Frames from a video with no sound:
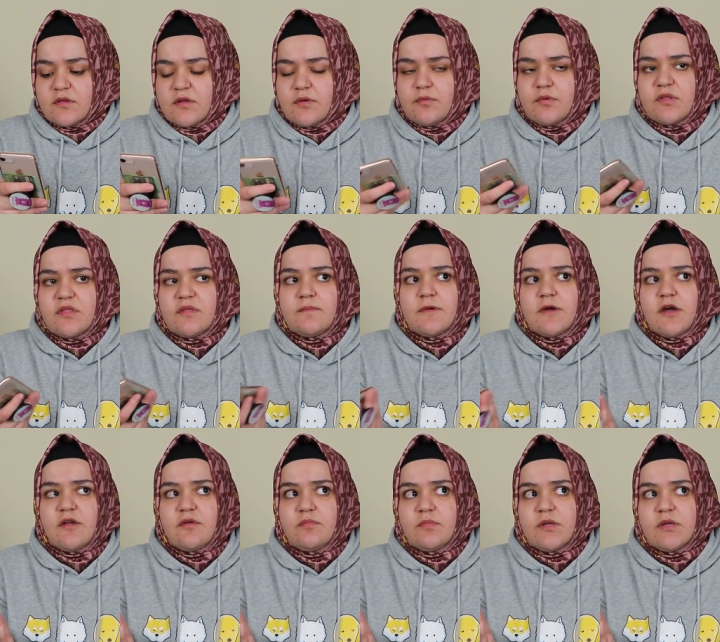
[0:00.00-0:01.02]
the reason
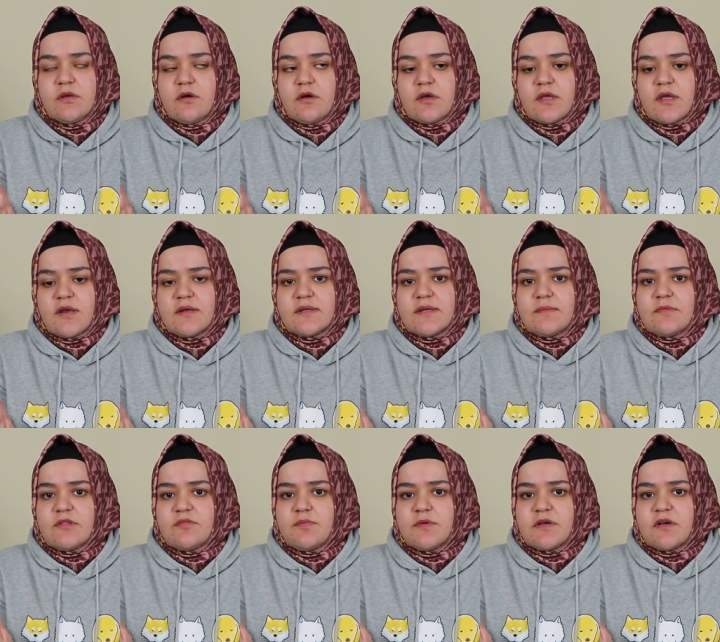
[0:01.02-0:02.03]
behind me not getting
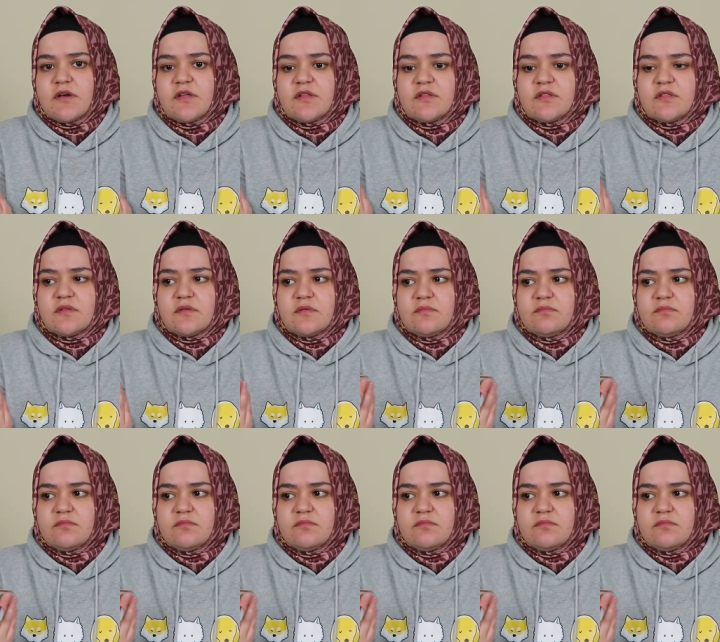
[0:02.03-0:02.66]
them is because